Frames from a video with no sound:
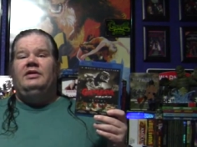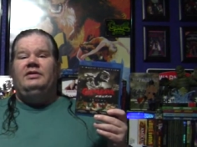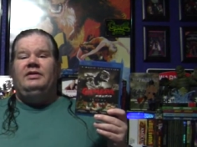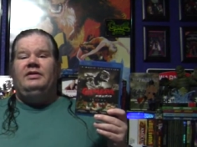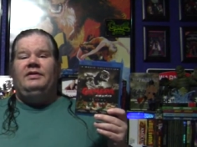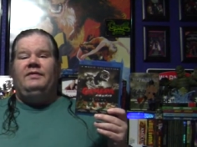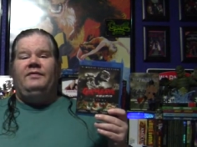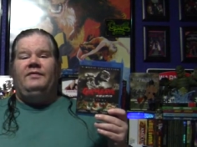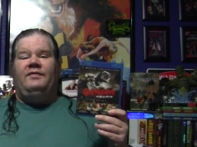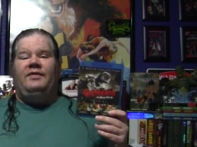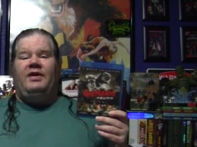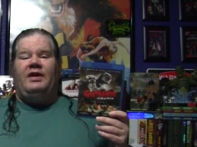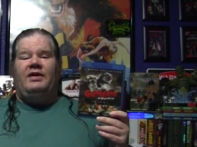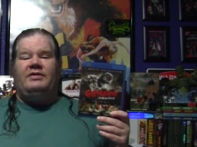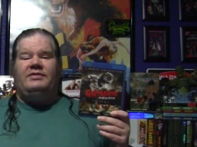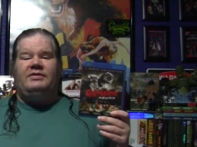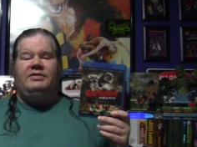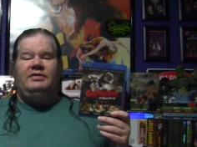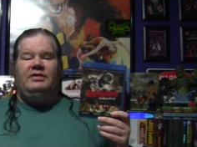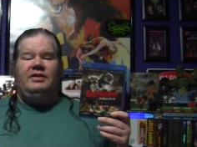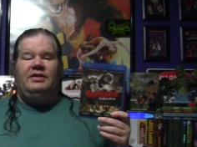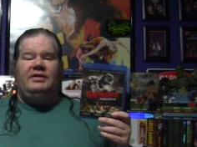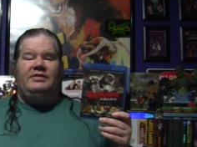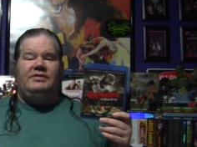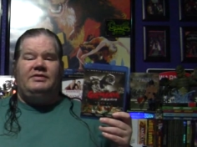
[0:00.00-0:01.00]

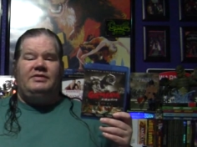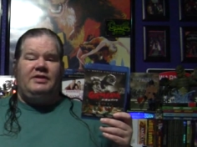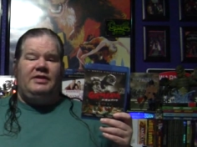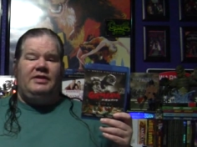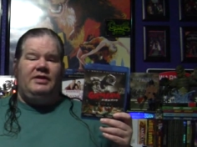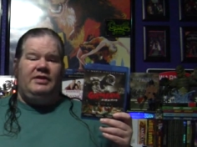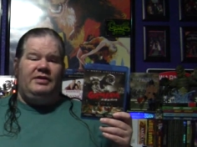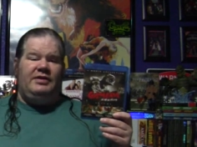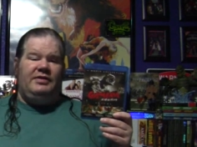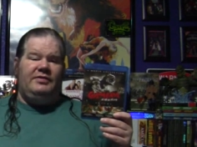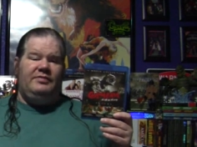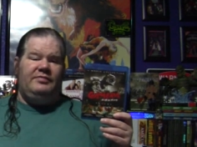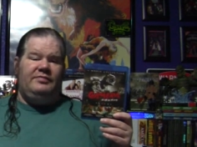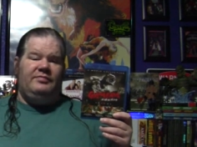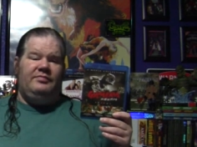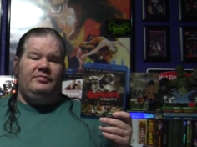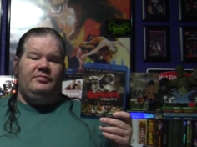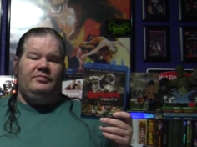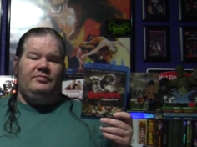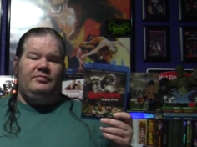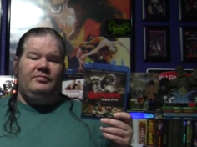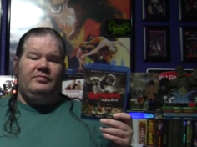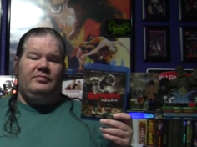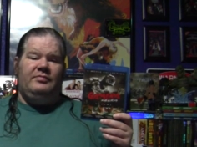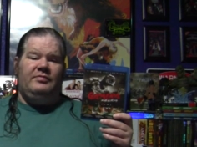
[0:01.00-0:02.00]
defrosted, let's say.
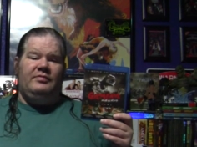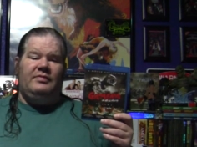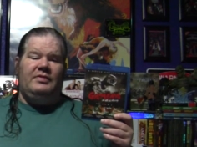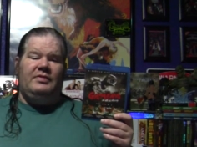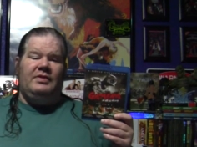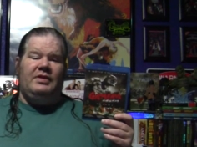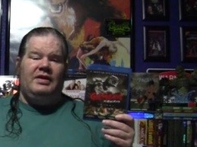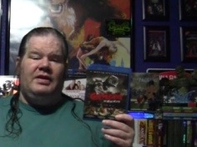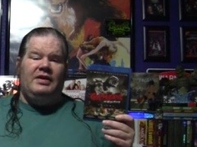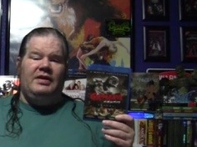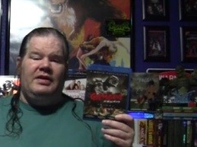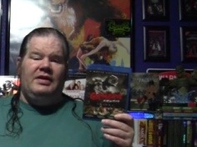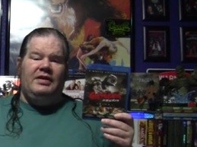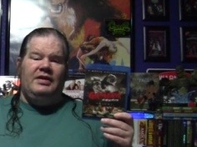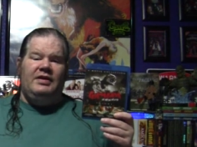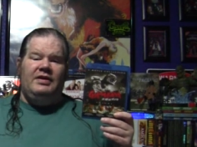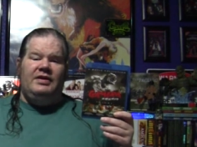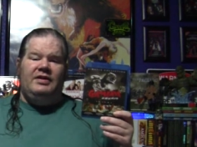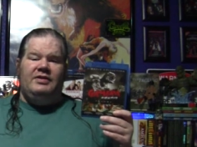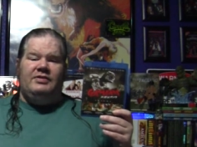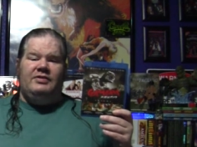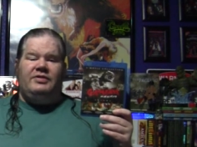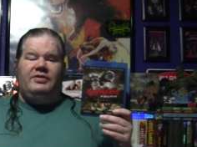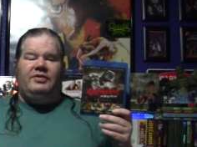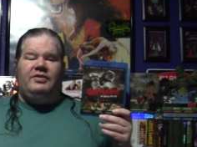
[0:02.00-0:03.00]

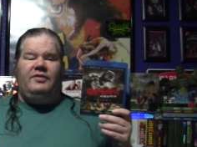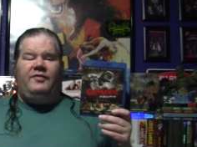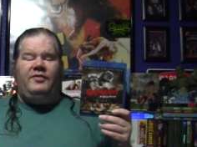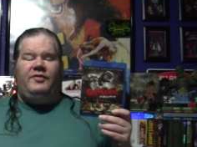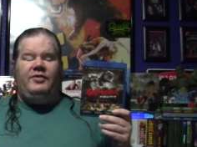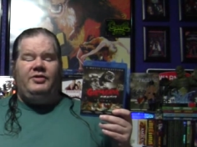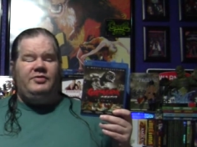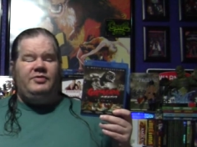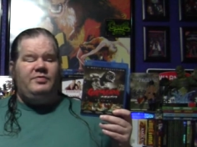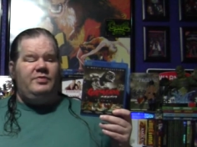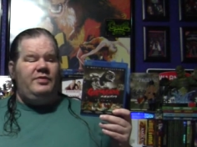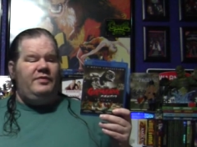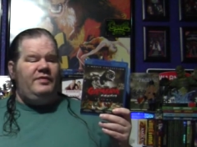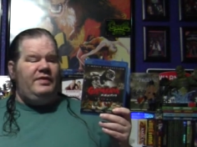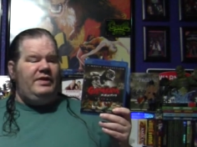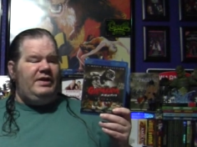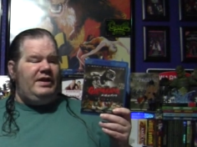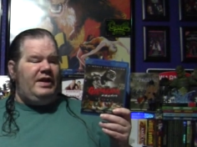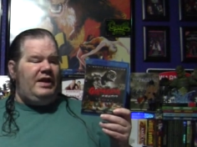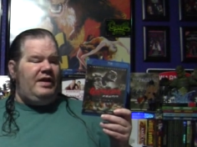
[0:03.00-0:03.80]
So in the first movie,